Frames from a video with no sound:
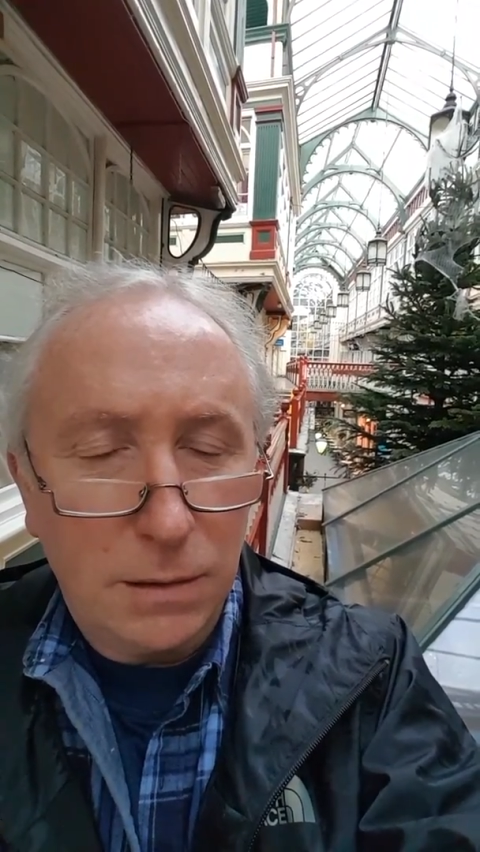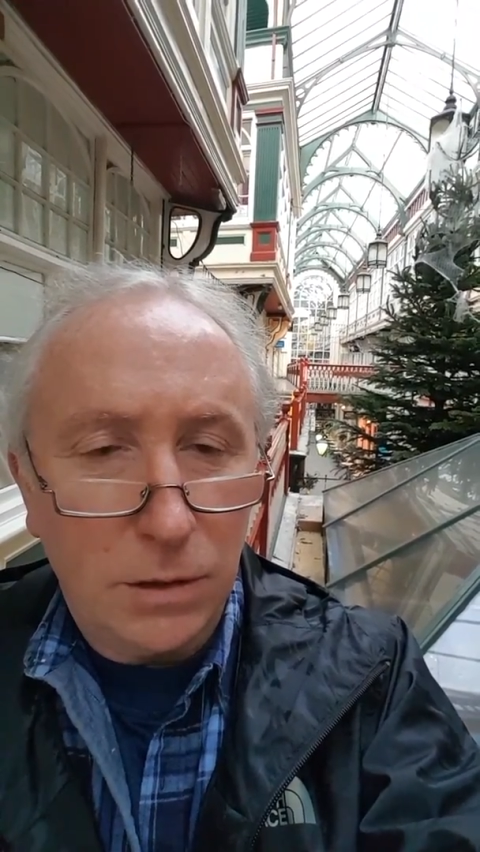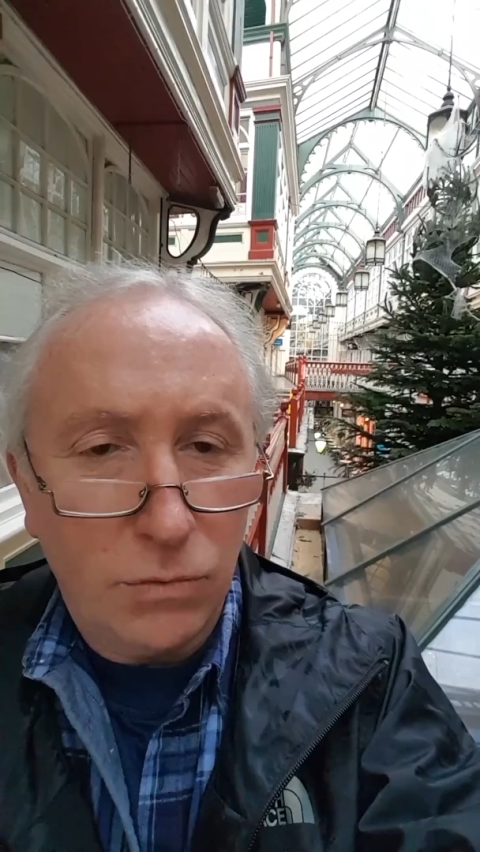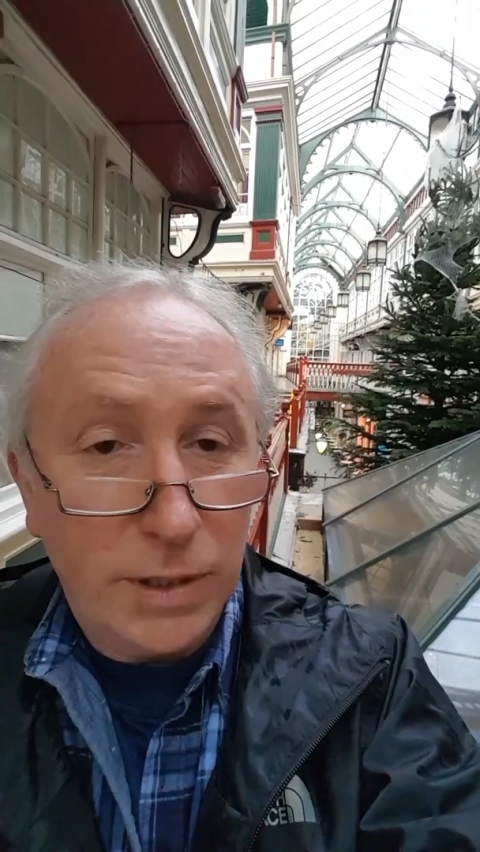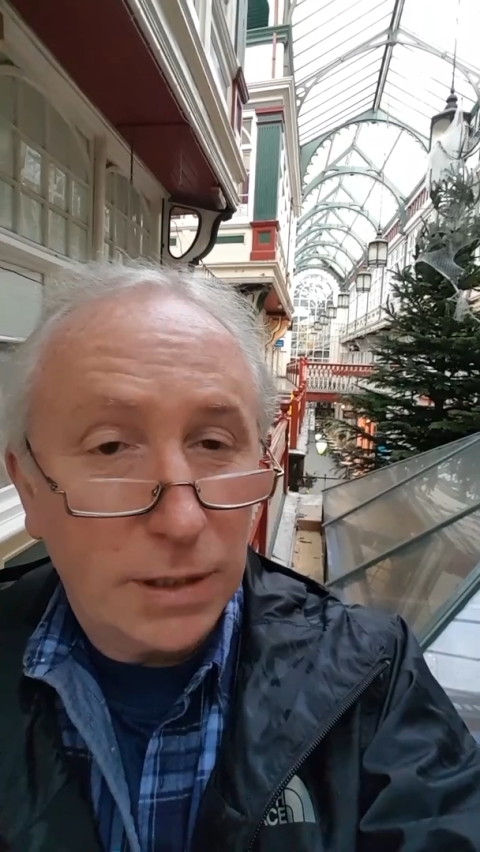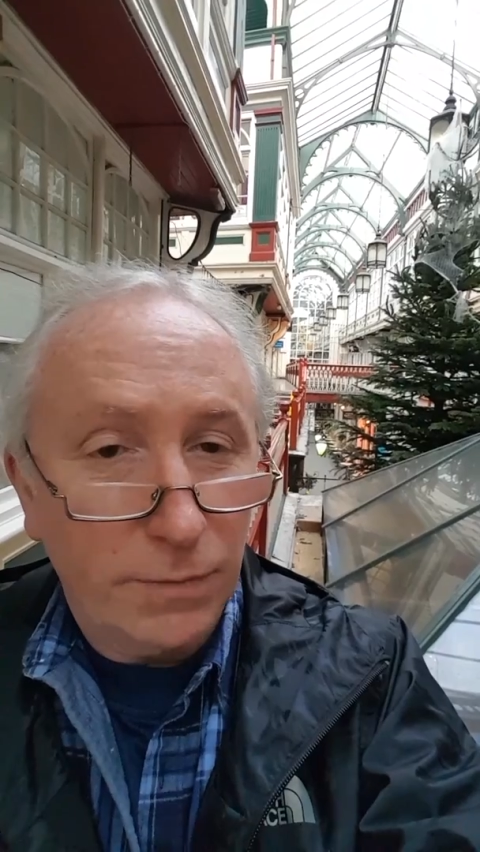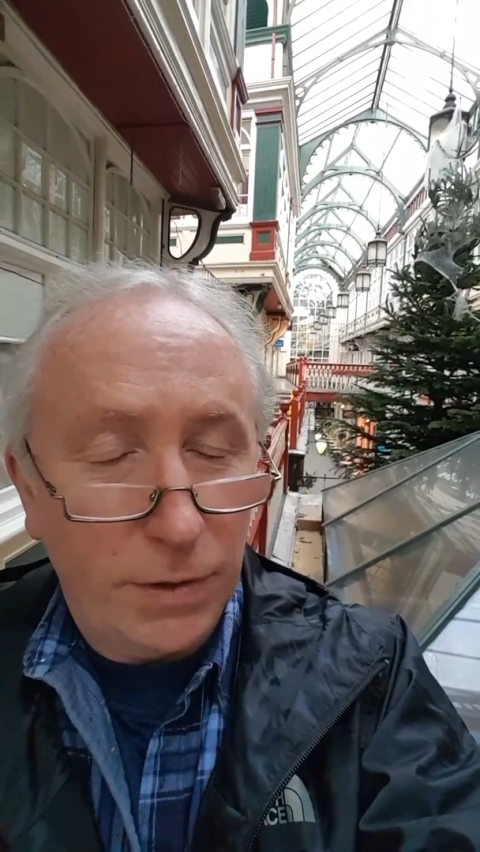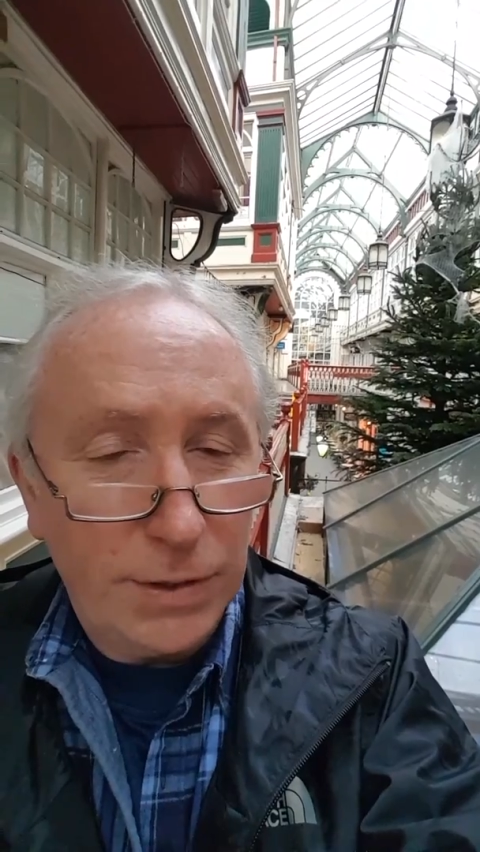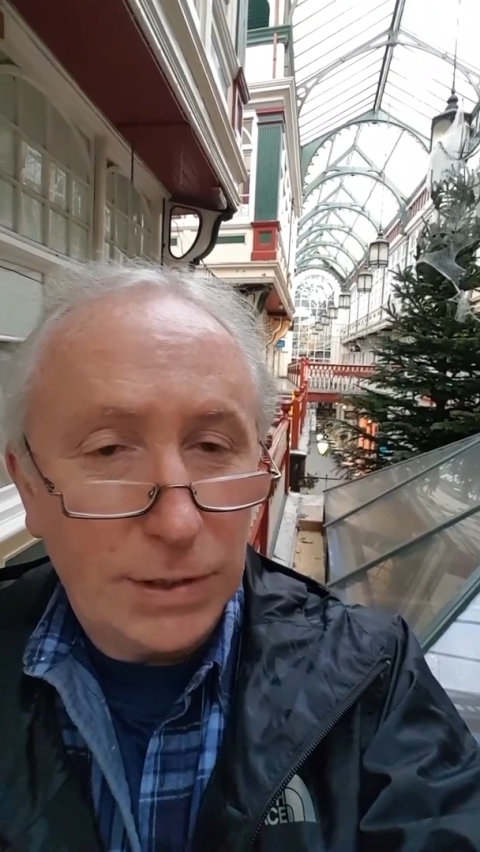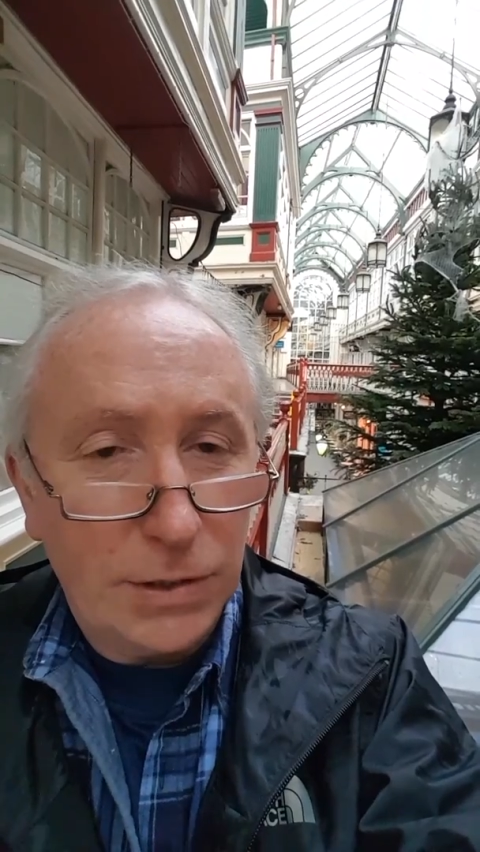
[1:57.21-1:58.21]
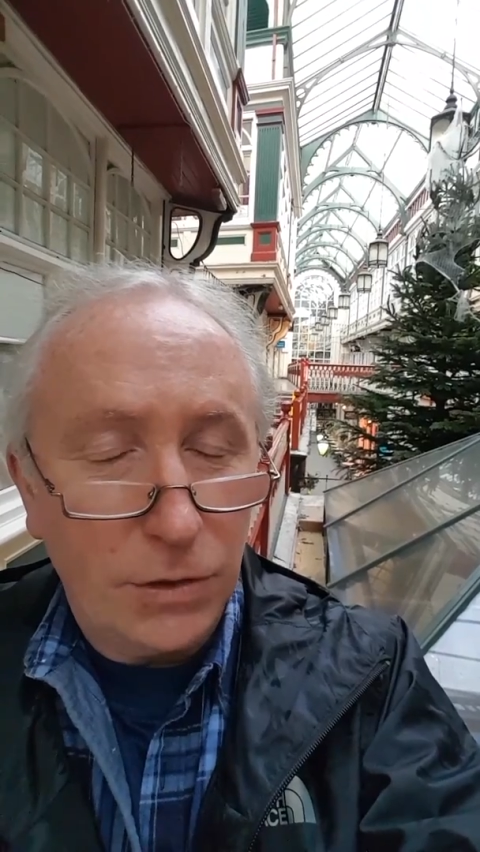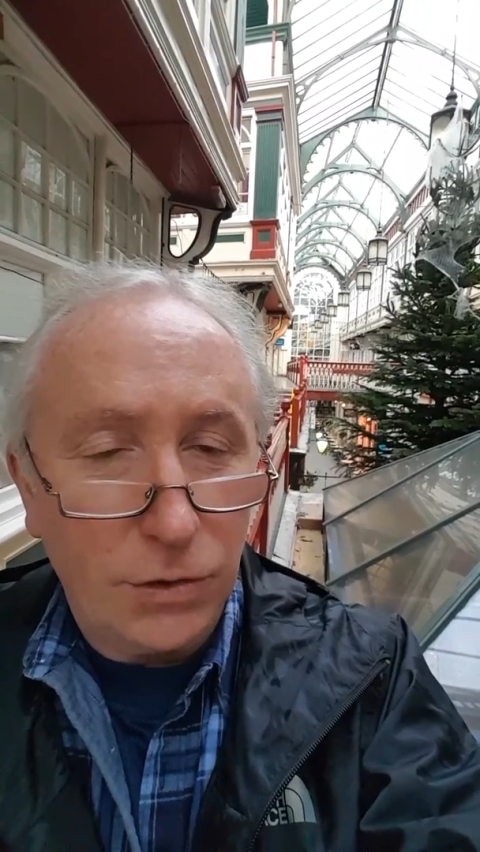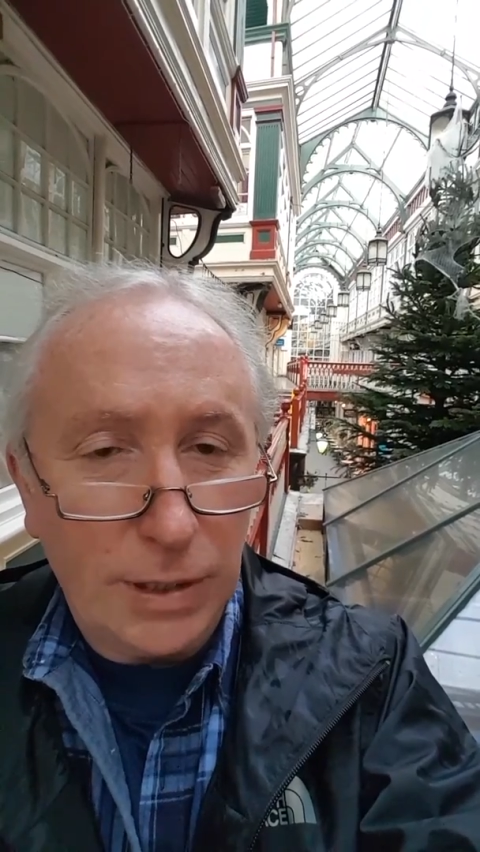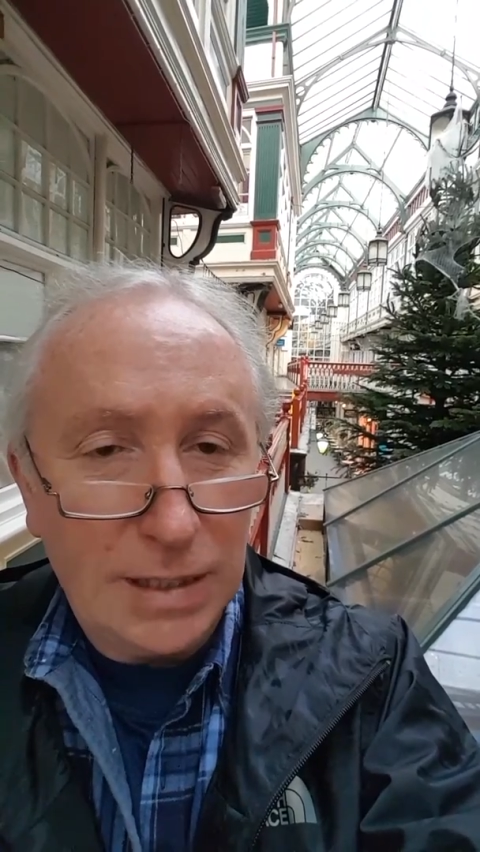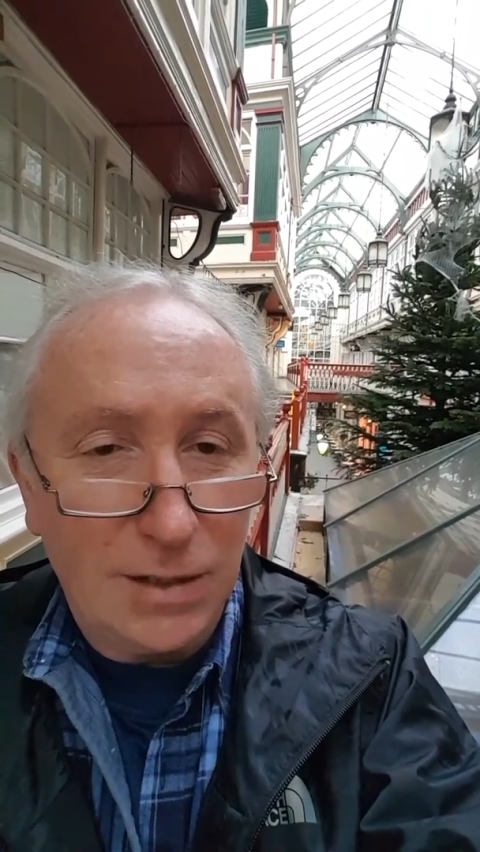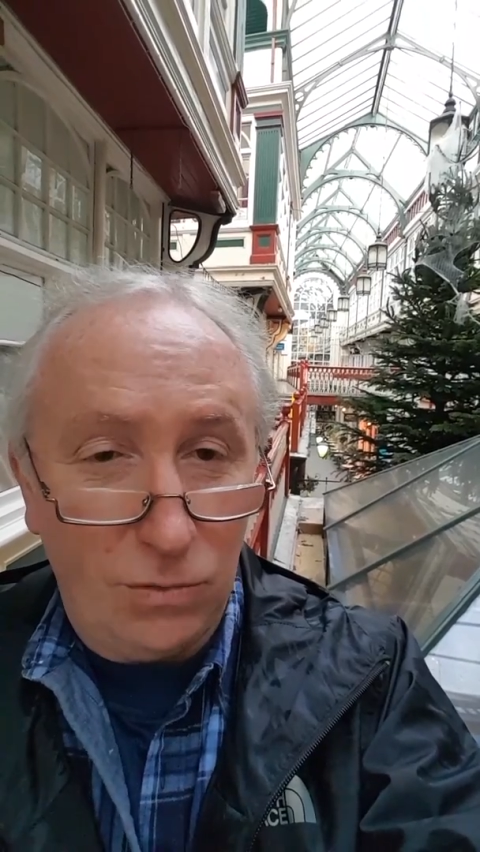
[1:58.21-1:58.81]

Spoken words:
the risk-averse decision is